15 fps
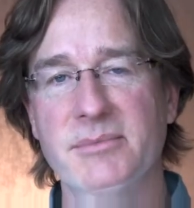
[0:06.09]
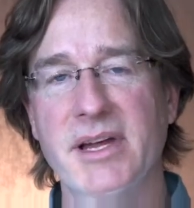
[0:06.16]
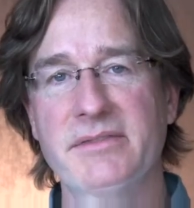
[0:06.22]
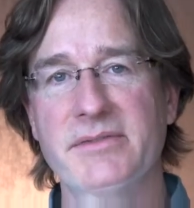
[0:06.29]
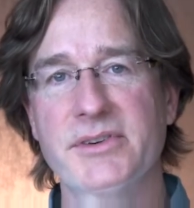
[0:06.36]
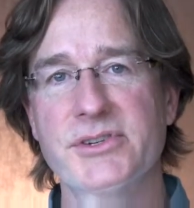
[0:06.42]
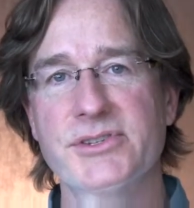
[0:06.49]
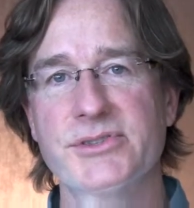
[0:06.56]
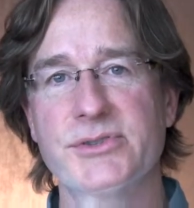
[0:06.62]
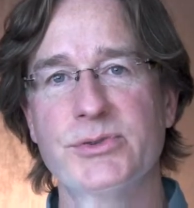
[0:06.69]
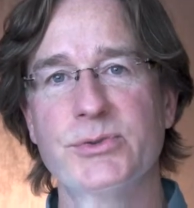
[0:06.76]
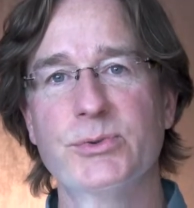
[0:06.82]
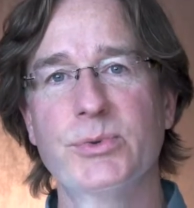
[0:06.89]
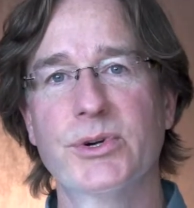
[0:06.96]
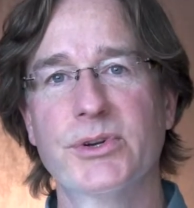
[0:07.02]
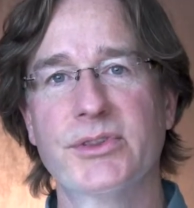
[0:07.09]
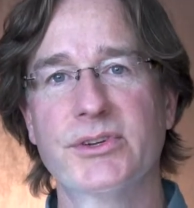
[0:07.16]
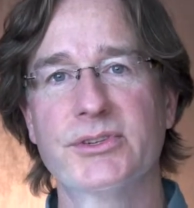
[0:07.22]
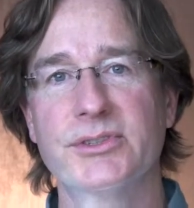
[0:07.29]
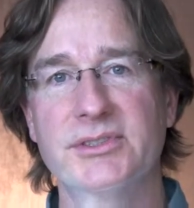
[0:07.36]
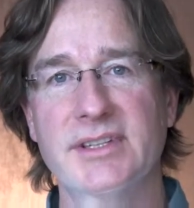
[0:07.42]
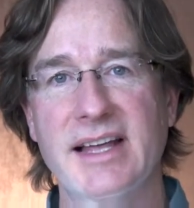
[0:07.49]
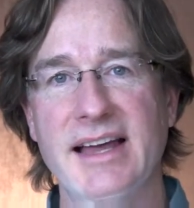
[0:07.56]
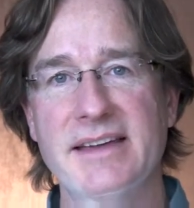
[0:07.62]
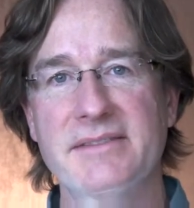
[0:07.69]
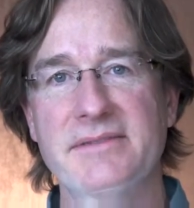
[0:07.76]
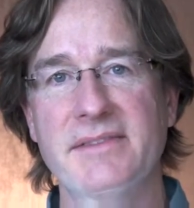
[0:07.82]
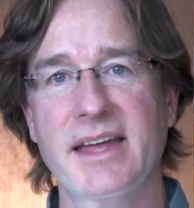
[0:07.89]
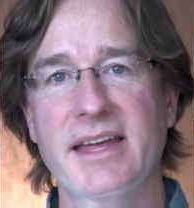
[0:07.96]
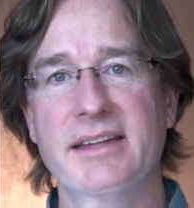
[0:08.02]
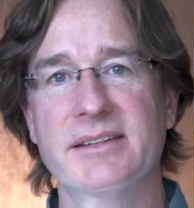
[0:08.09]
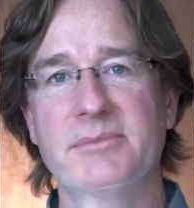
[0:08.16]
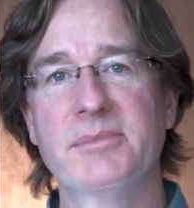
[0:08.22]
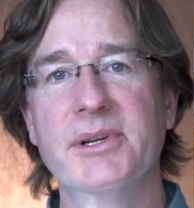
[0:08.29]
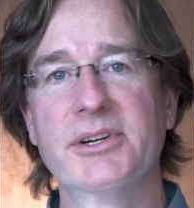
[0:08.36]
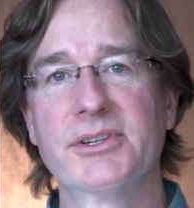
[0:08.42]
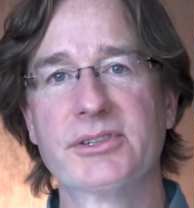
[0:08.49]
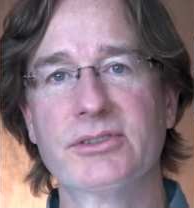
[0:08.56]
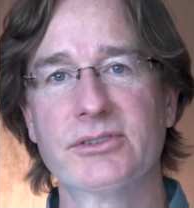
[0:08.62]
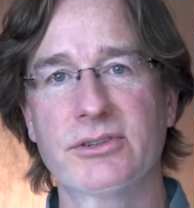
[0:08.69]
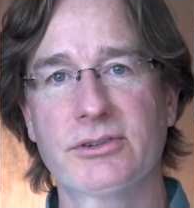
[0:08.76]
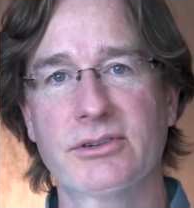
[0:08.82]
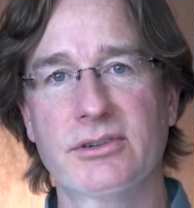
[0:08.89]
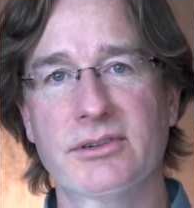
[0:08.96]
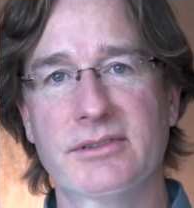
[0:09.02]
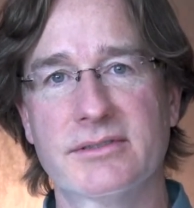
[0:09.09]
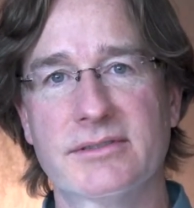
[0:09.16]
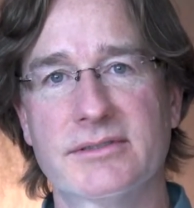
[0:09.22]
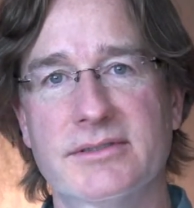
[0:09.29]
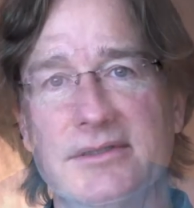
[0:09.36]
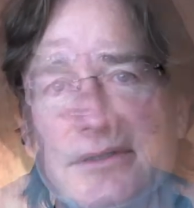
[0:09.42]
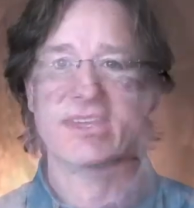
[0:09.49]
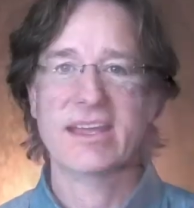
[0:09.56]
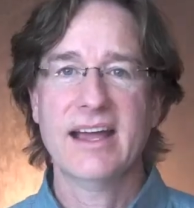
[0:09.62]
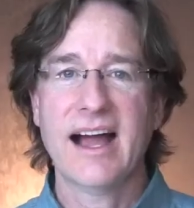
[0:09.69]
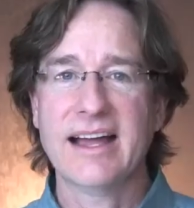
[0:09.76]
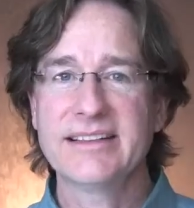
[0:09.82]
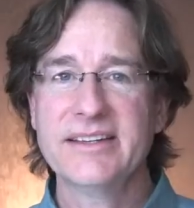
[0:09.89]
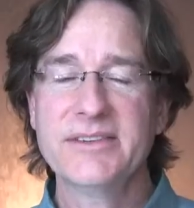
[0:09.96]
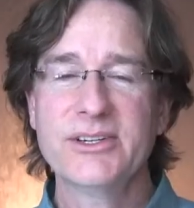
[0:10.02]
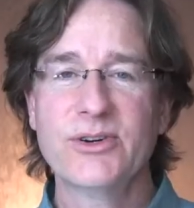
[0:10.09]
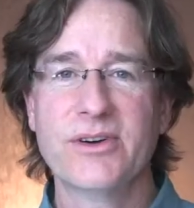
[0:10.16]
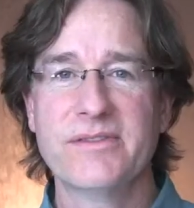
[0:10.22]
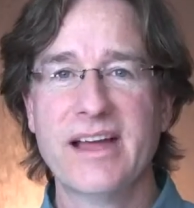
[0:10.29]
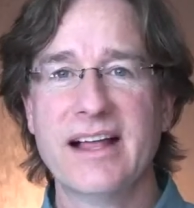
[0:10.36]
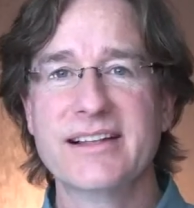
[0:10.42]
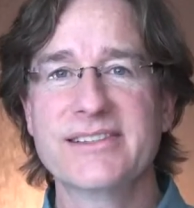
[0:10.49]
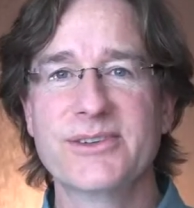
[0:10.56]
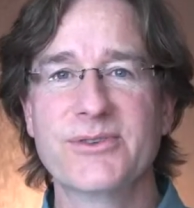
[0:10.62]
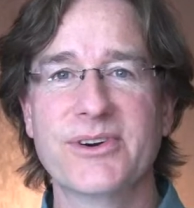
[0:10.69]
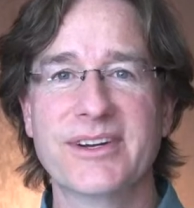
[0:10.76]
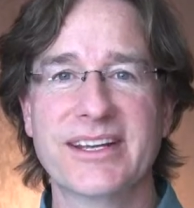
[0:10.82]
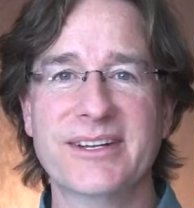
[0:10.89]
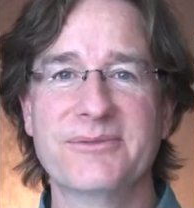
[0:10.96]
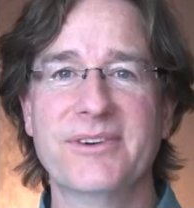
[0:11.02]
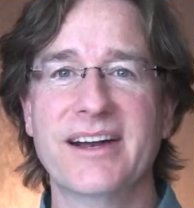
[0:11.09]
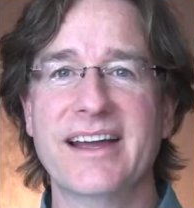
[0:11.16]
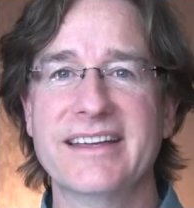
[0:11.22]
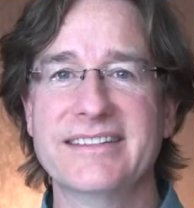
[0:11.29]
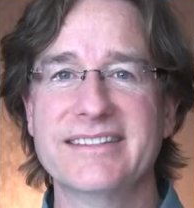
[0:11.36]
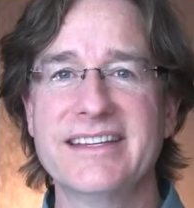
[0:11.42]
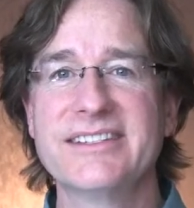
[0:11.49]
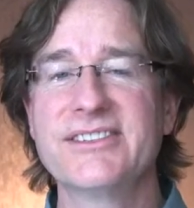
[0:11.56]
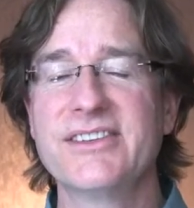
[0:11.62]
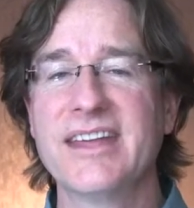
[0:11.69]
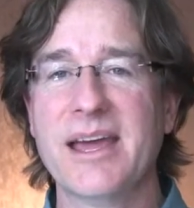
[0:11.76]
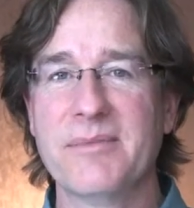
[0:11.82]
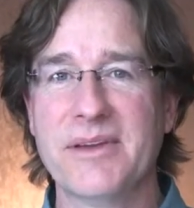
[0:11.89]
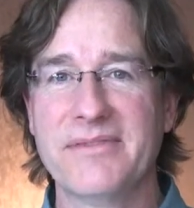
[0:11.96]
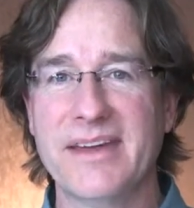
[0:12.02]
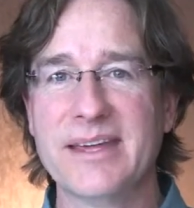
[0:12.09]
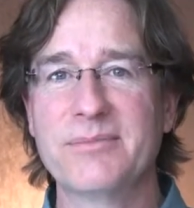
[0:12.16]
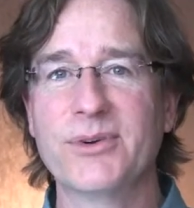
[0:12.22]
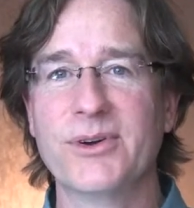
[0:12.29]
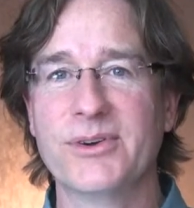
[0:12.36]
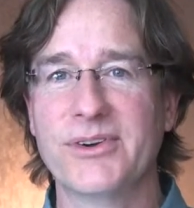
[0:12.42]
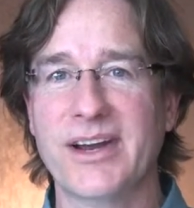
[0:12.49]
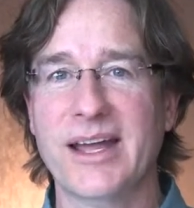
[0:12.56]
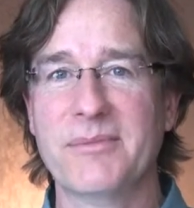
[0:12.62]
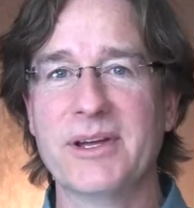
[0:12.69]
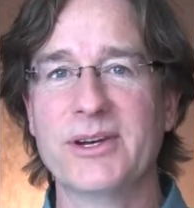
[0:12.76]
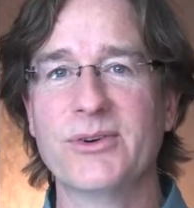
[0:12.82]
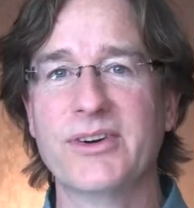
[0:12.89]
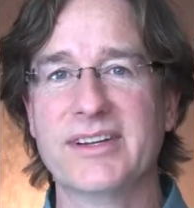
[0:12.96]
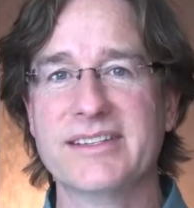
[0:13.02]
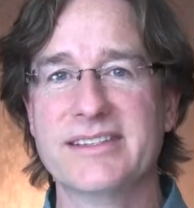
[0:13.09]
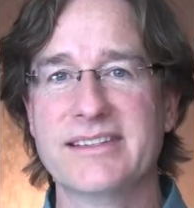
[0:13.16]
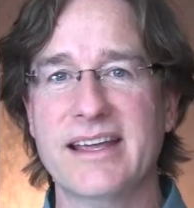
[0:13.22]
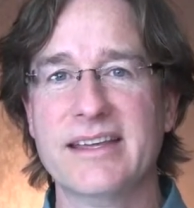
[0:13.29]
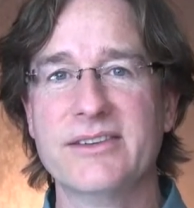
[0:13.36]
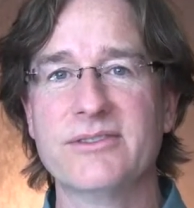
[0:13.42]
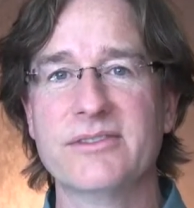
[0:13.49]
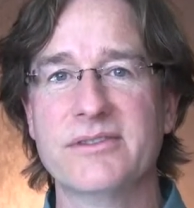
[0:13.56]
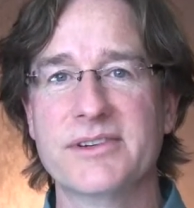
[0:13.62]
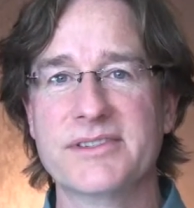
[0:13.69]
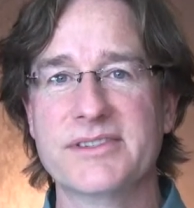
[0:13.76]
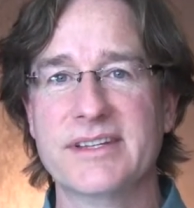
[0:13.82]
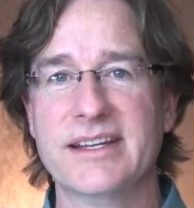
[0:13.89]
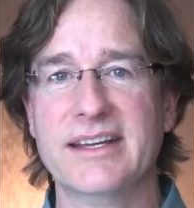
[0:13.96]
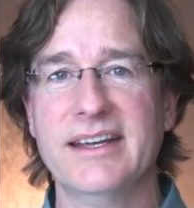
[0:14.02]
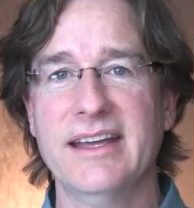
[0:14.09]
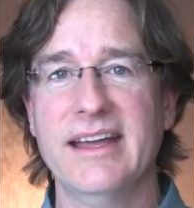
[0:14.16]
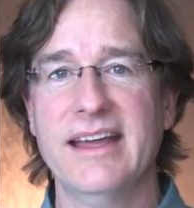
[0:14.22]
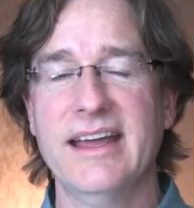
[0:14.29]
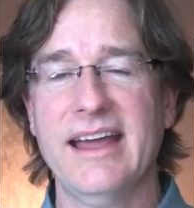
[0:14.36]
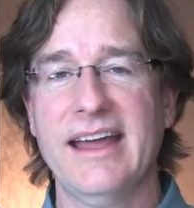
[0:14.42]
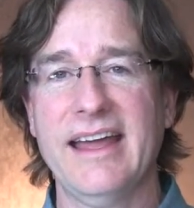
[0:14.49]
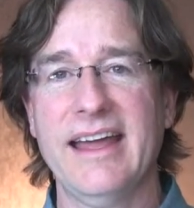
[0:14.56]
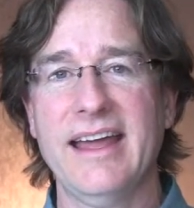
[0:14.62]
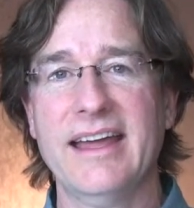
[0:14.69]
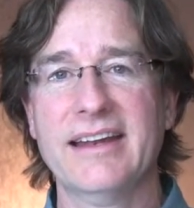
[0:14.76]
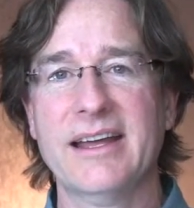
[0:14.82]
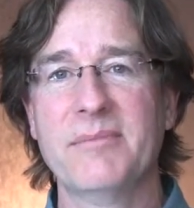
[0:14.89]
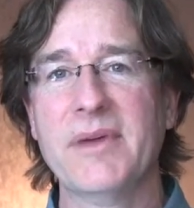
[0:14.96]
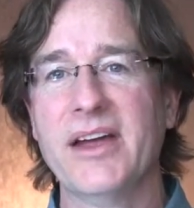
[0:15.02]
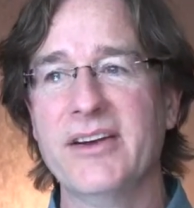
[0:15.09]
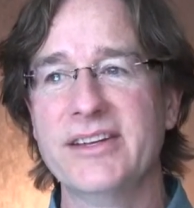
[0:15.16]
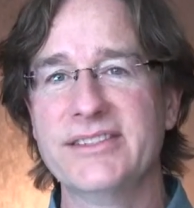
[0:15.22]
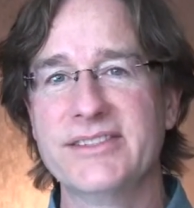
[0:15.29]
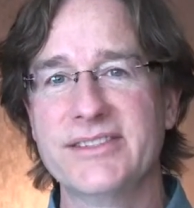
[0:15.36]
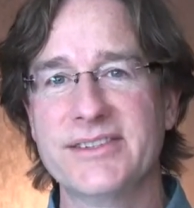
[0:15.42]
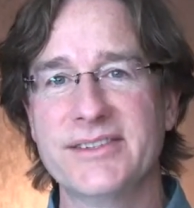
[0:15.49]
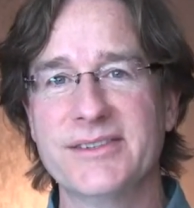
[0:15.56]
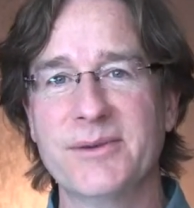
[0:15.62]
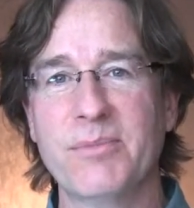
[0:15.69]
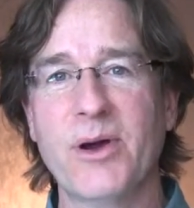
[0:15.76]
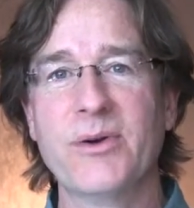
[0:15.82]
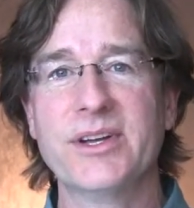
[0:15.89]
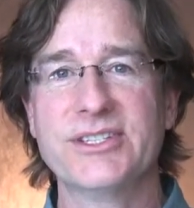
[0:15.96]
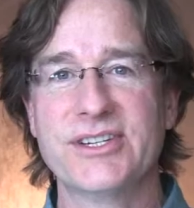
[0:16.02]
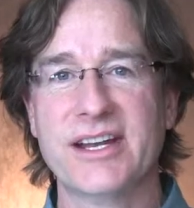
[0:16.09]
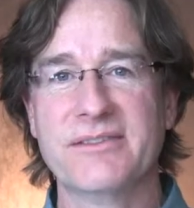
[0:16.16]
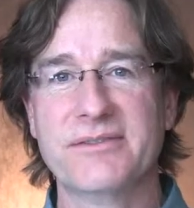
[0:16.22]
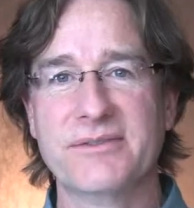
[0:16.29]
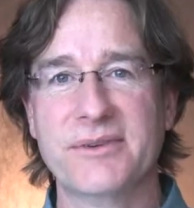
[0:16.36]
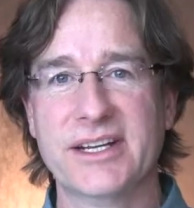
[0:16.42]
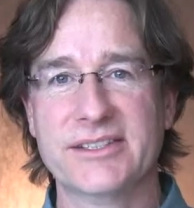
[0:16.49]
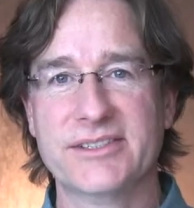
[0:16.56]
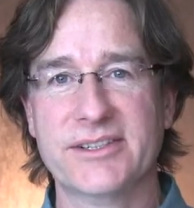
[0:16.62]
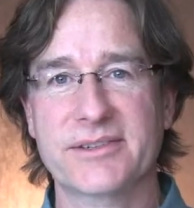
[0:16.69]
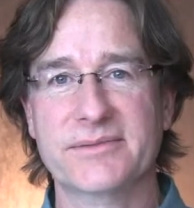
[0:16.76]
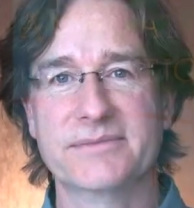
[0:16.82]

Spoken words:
My first two were The Good Life and Miracle Girl. I live in Corvallis, Oregon, where I teach in the MFA program at Oregon State University, and I'm married to the poet Jennifer Richter.